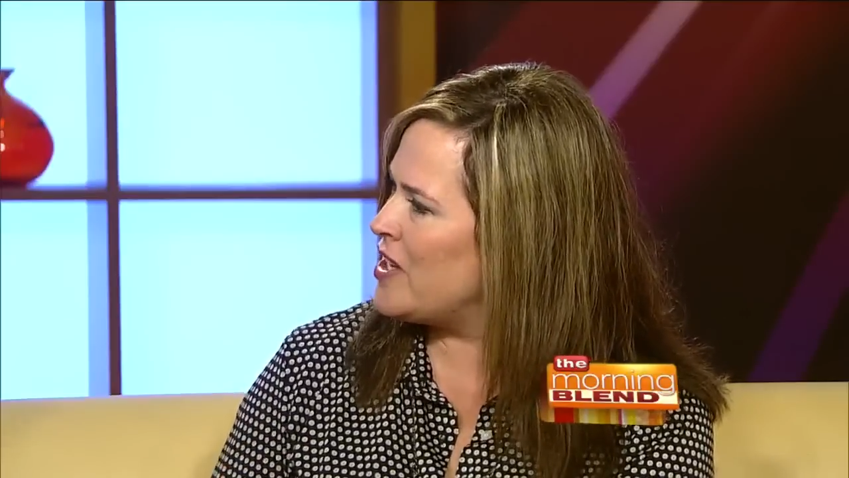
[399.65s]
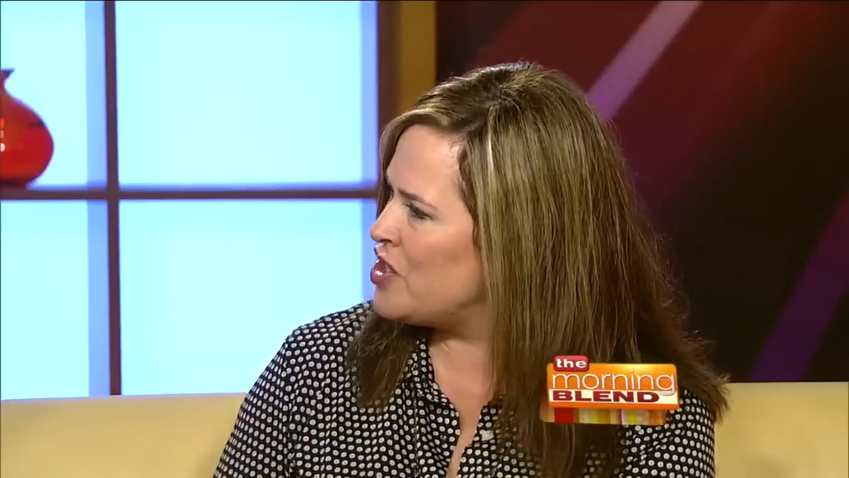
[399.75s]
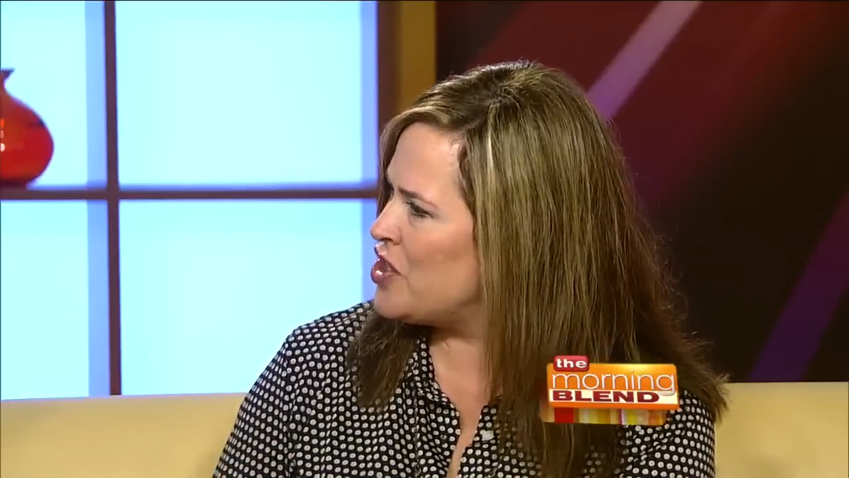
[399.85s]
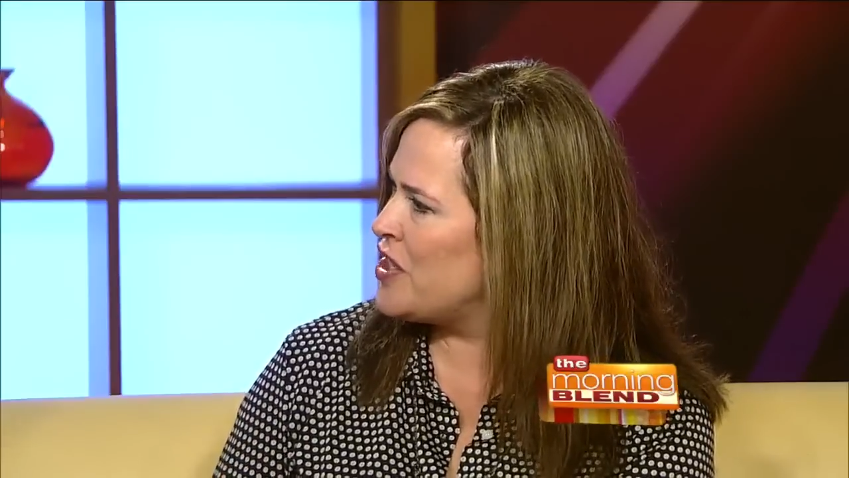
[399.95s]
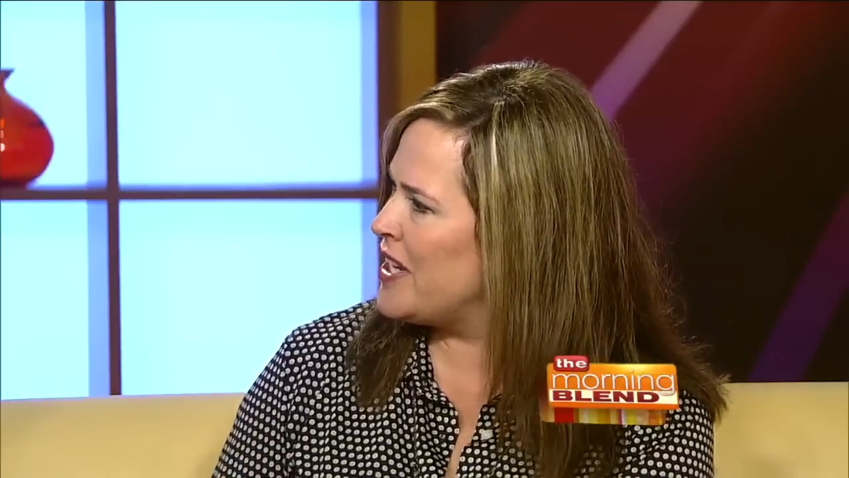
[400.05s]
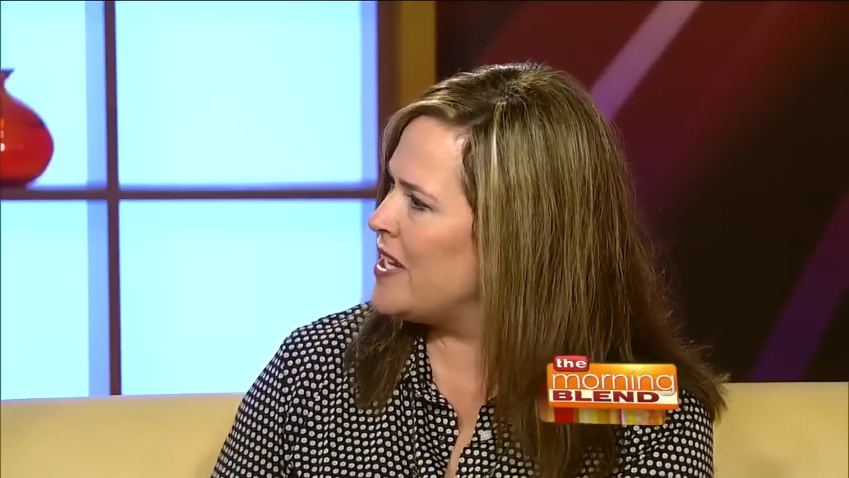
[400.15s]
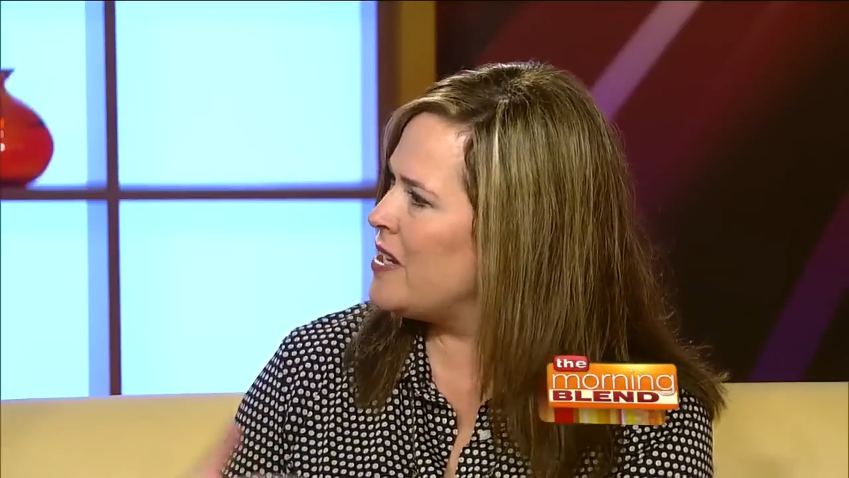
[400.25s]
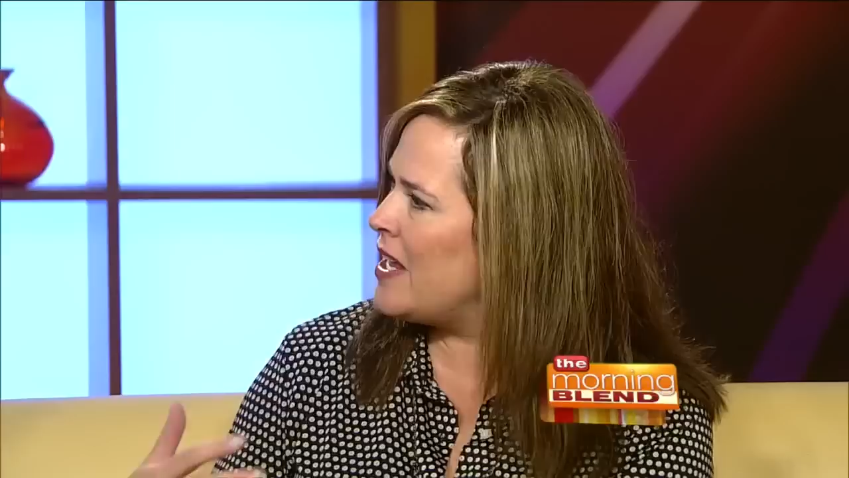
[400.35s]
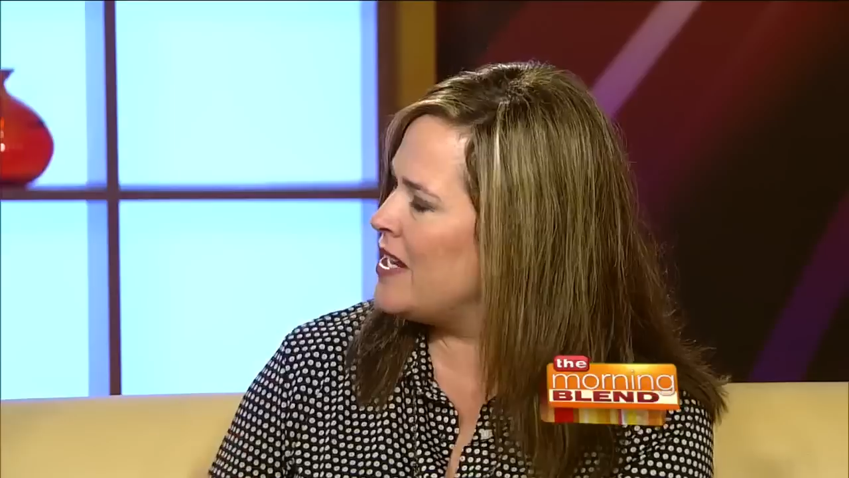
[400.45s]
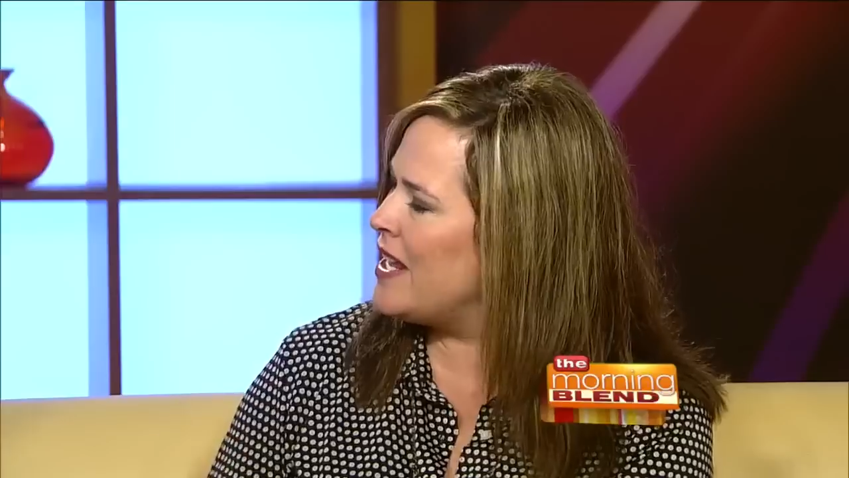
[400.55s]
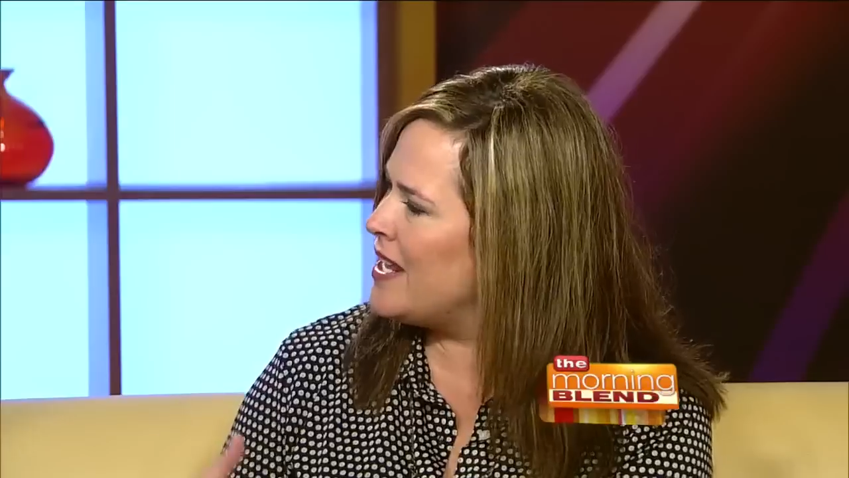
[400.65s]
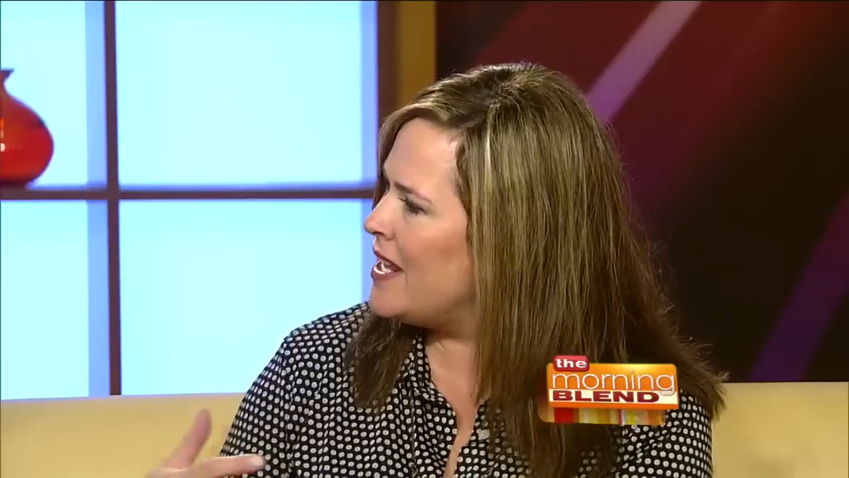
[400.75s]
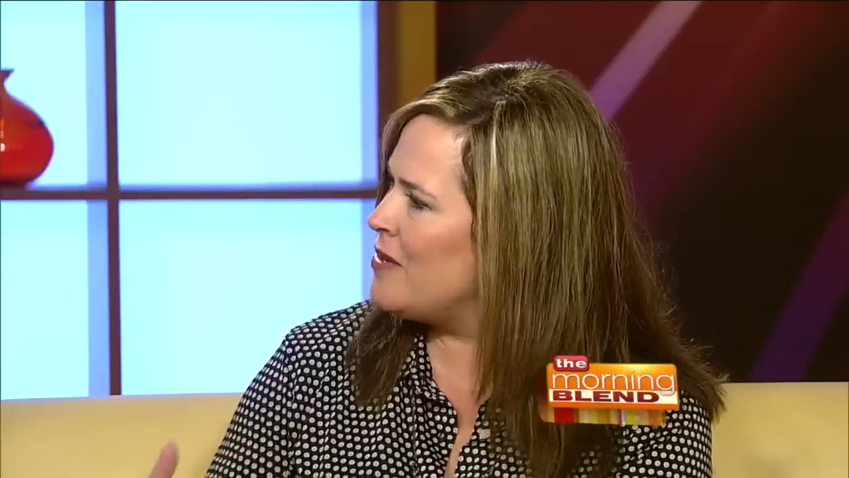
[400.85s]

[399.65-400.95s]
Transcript: loss journey and in, in,